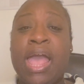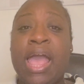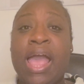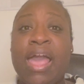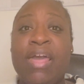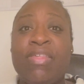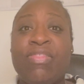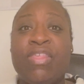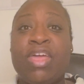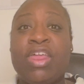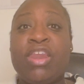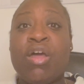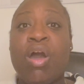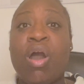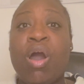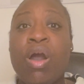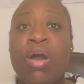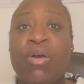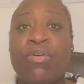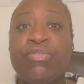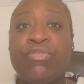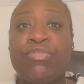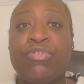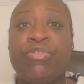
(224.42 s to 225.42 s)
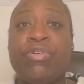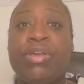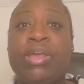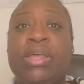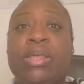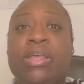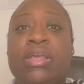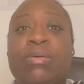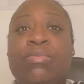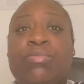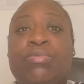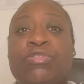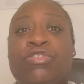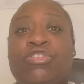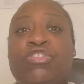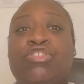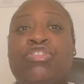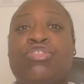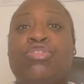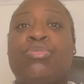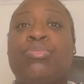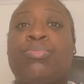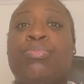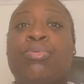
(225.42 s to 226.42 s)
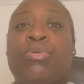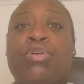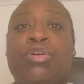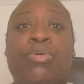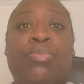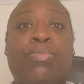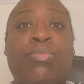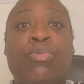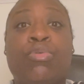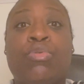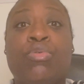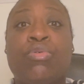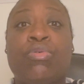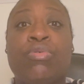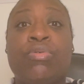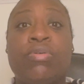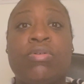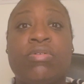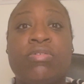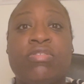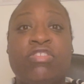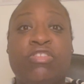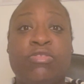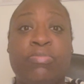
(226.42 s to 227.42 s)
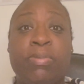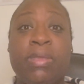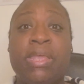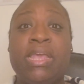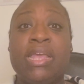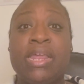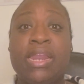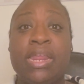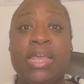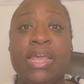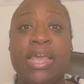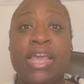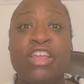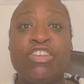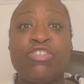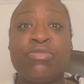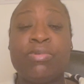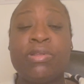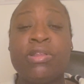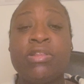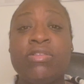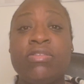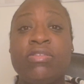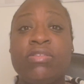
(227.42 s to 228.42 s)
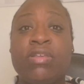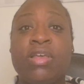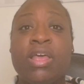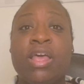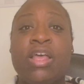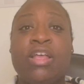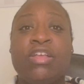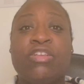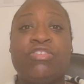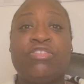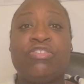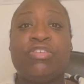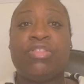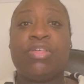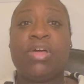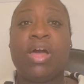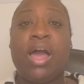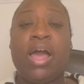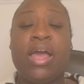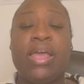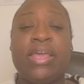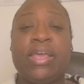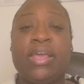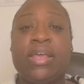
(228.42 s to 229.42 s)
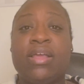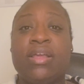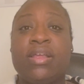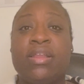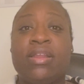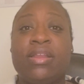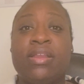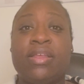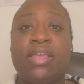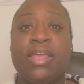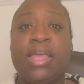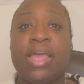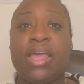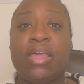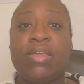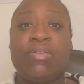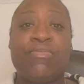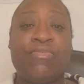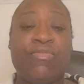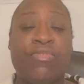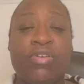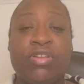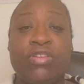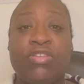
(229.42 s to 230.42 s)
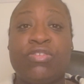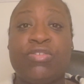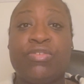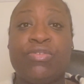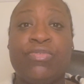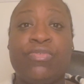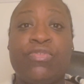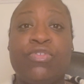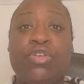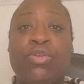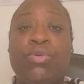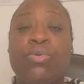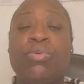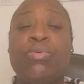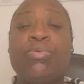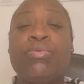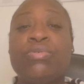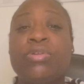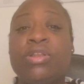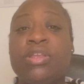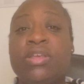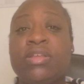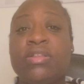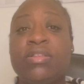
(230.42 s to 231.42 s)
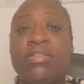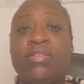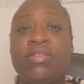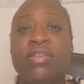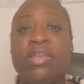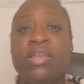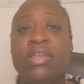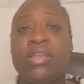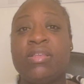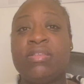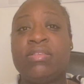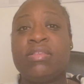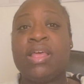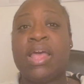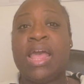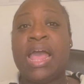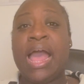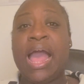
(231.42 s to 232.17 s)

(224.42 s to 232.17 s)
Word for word: And then after it, it was to book more speaking engagements so that I can get in front of new audiences